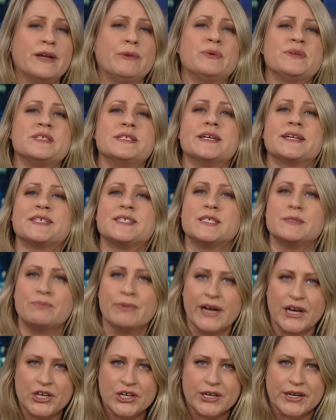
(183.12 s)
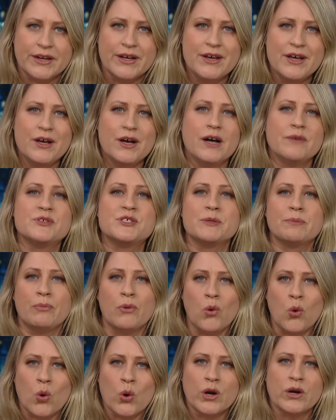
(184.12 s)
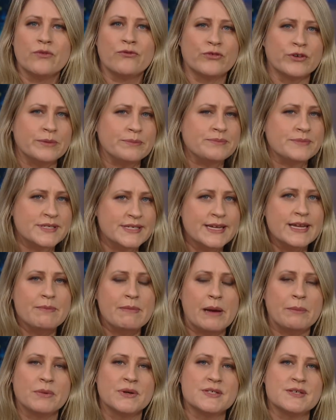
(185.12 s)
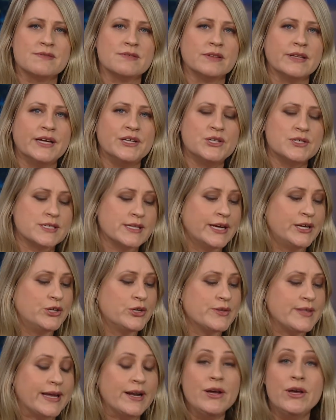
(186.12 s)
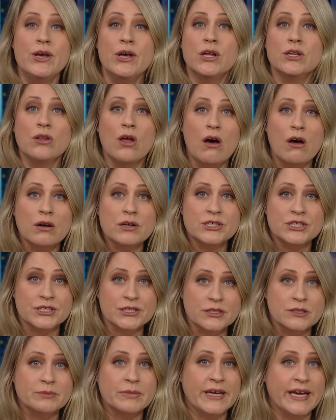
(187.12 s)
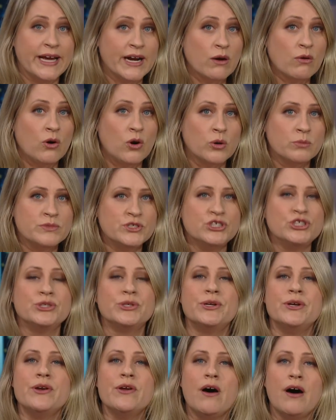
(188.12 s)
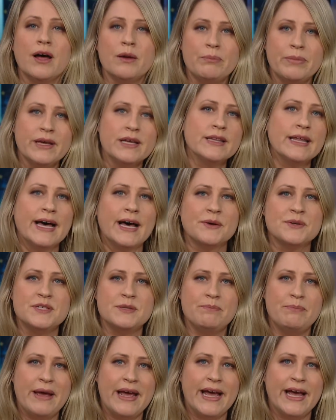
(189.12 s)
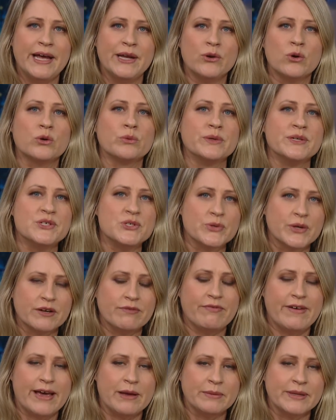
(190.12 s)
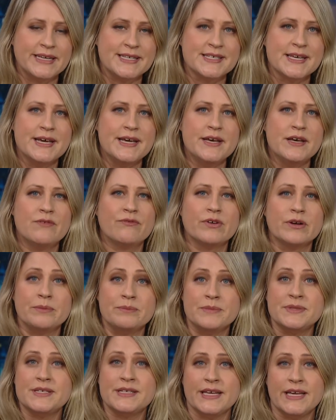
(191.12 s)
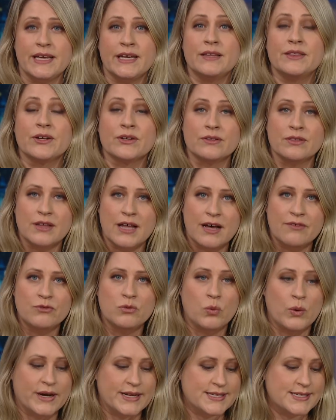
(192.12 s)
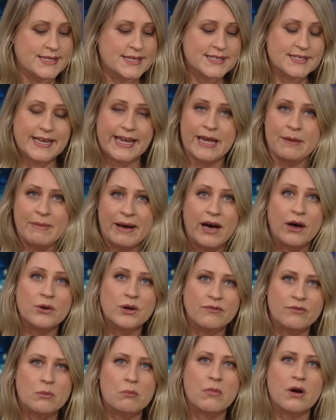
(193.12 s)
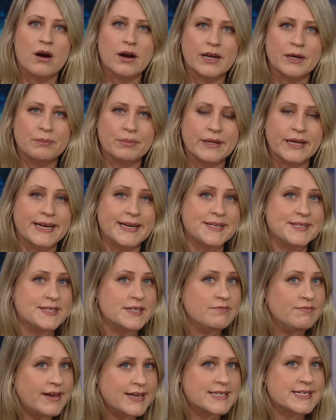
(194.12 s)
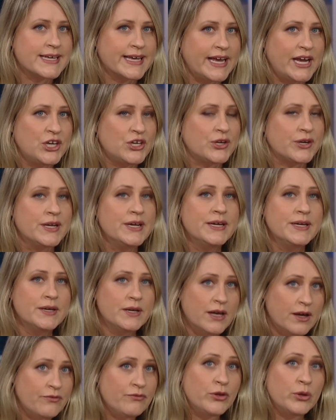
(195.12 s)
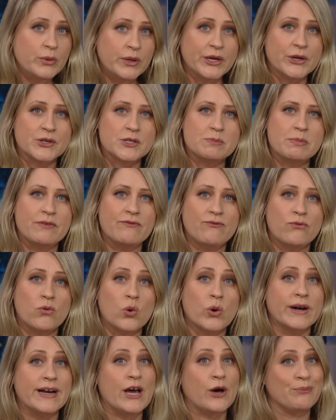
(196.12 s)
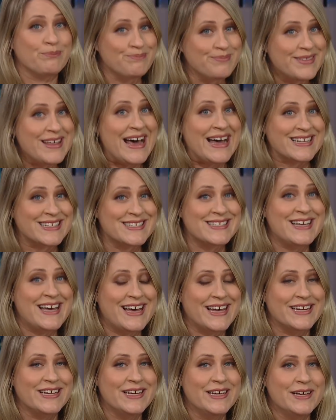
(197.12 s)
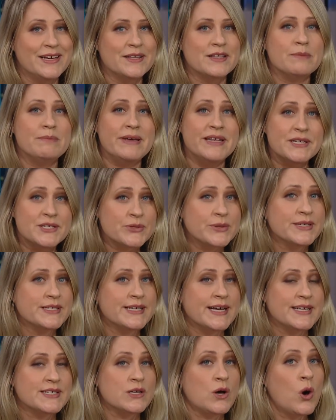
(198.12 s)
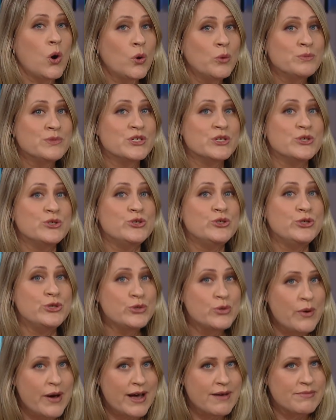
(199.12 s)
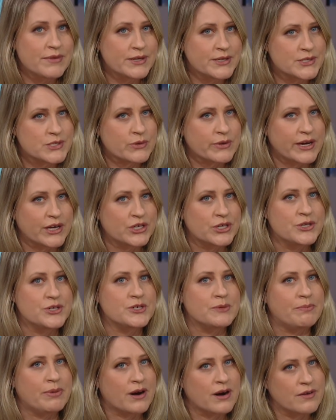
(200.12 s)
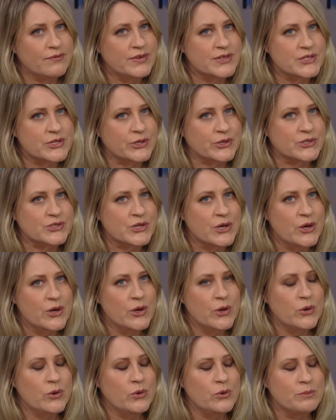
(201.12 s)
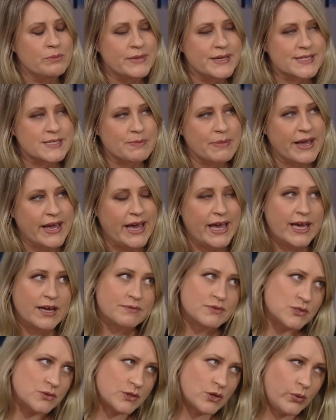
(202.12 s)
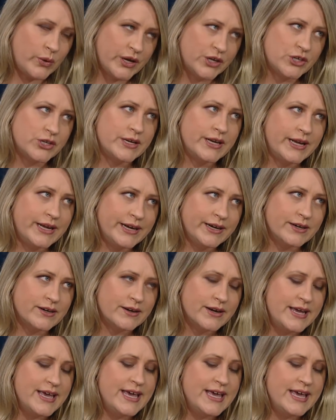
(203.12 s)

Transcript: it was an expression of support from sitting members of the legislature that long-term care homes should not be allowed to ban or restrict families from seeing their loved ones. This came out of a marketplace investigation a few years before. Now, that said, the ministry says homes do have the discretion to bar visitors who misbehave. So the question here